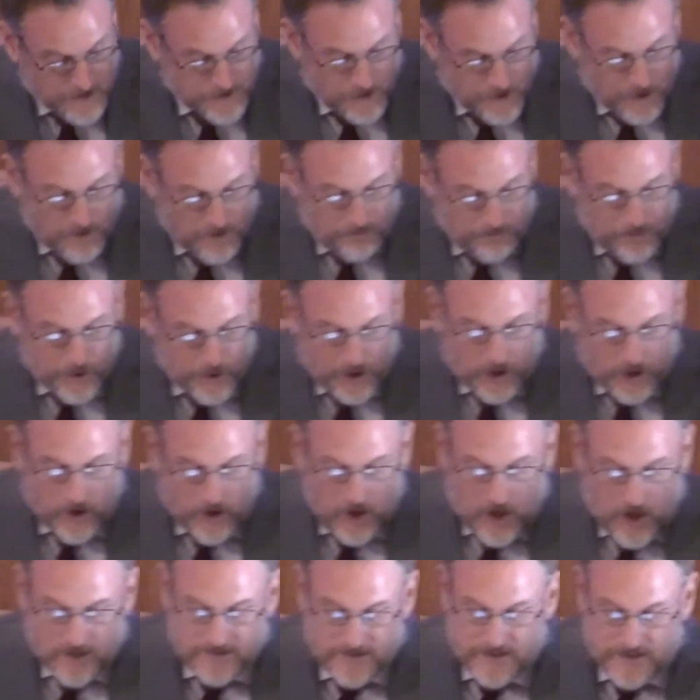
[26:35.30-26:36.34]
And so, to put
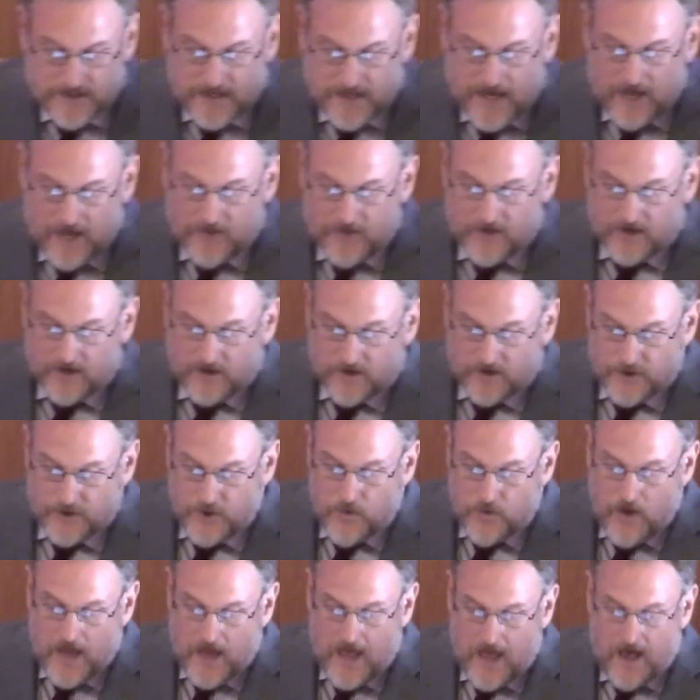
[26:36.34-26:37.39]
it all together,
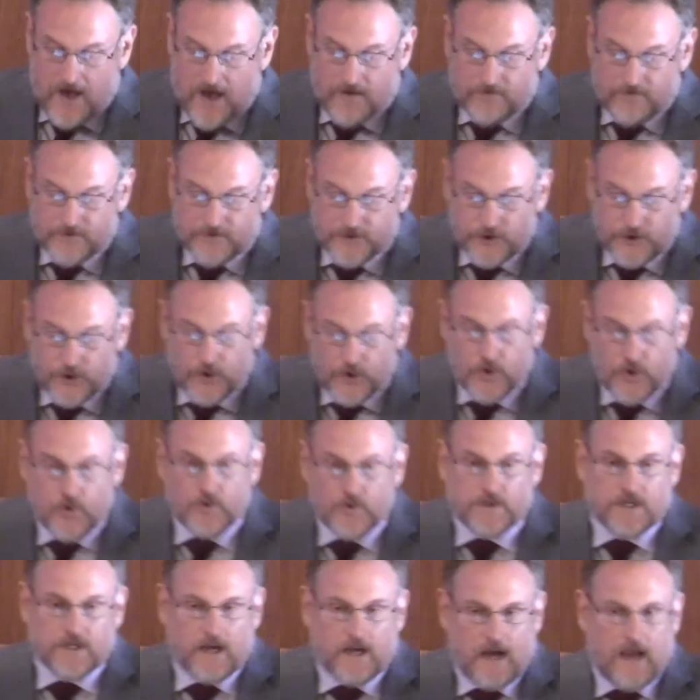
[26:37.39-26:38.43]
you have
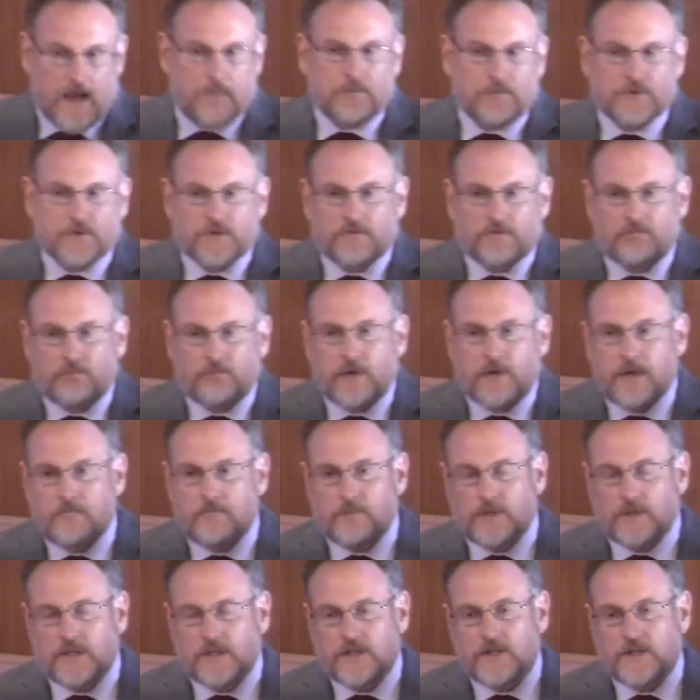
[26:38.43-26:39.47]
two types of
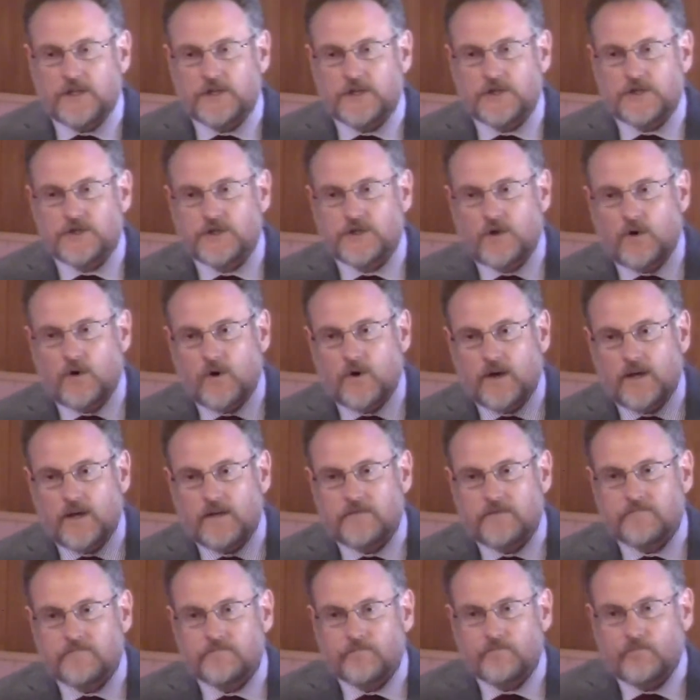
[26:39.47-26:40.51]
people in this
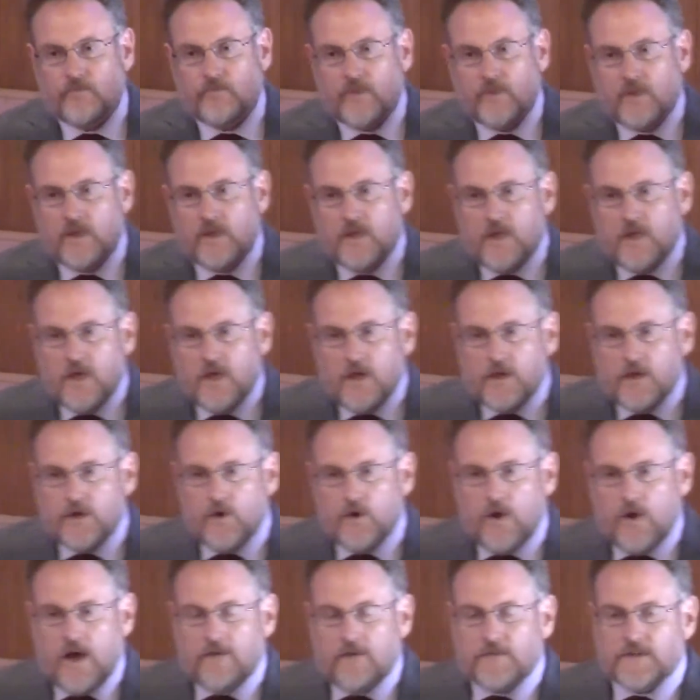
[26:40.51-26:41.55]
story.
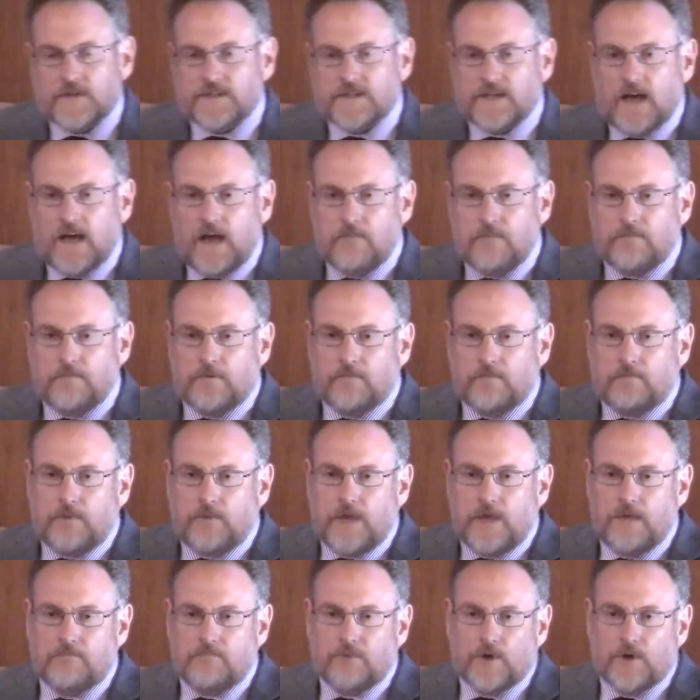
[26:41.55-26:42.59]
You have the type of
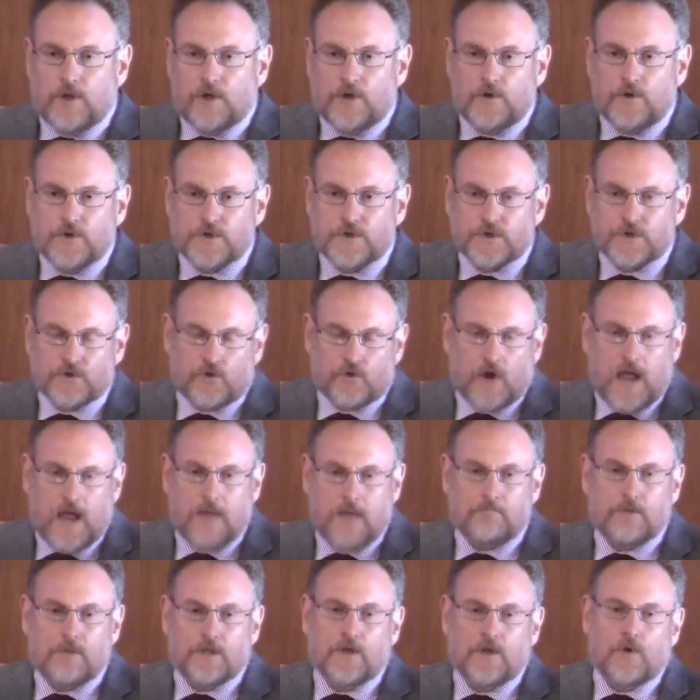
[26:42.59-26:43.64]
people who
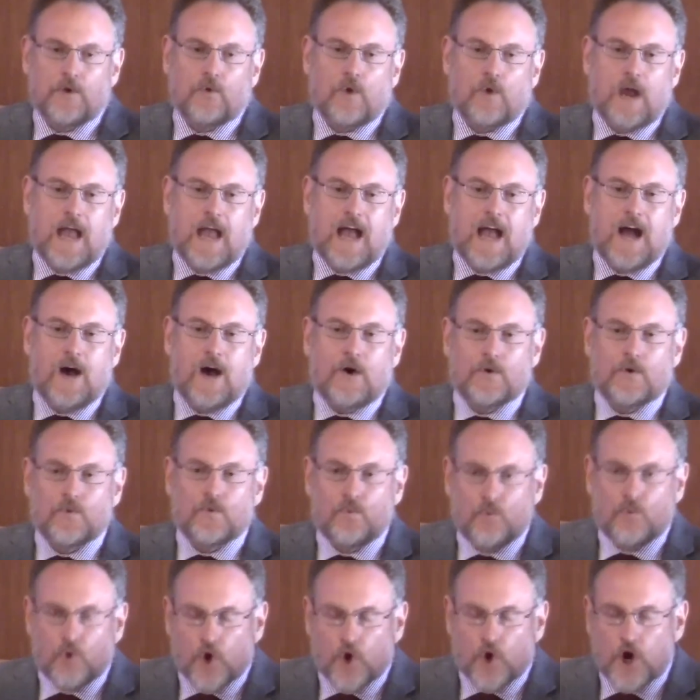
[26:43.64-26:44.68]
scramble
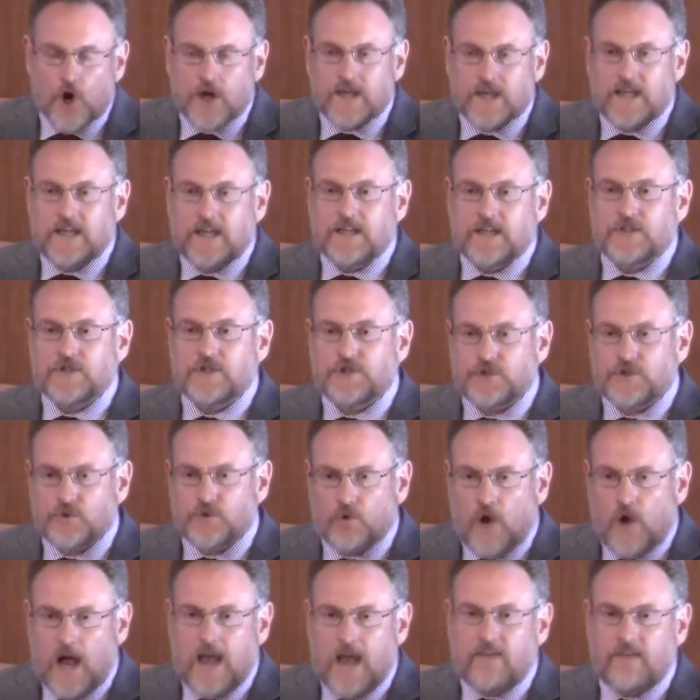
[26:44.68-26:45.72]
around, working,
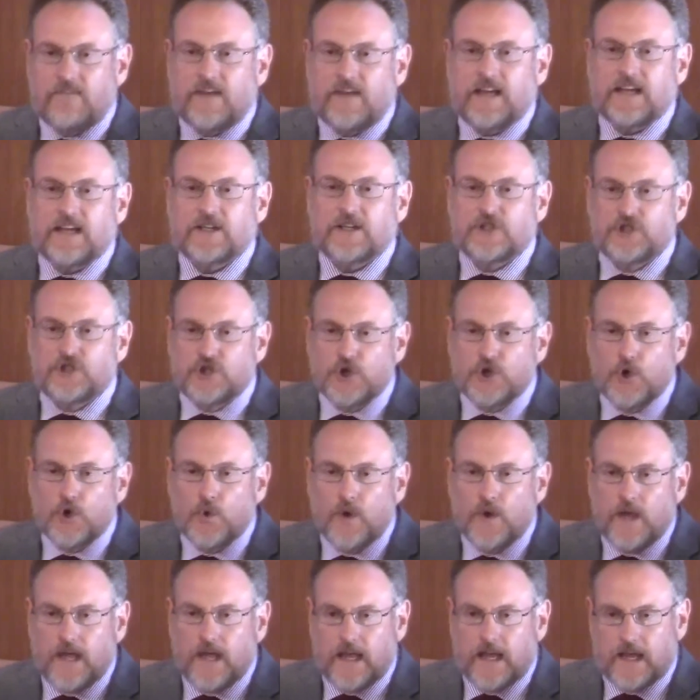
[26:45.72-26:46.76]
striving,
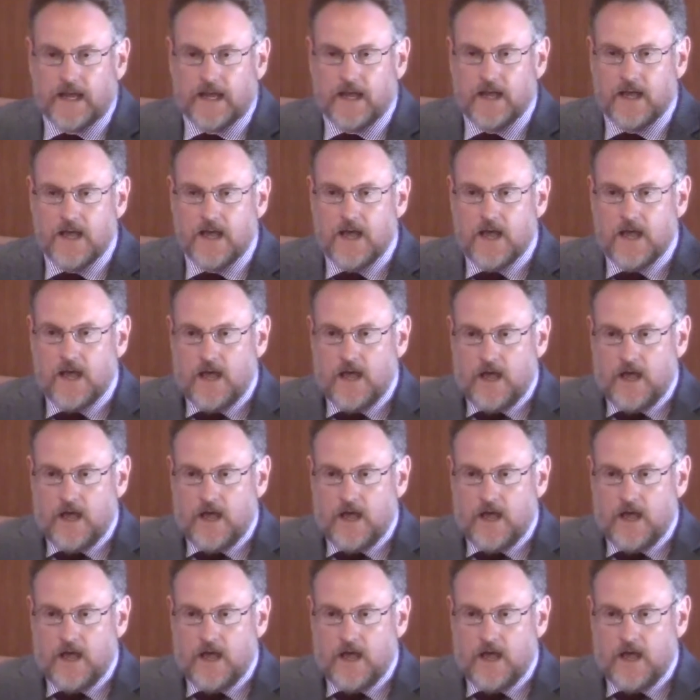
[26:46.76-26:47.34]
doing,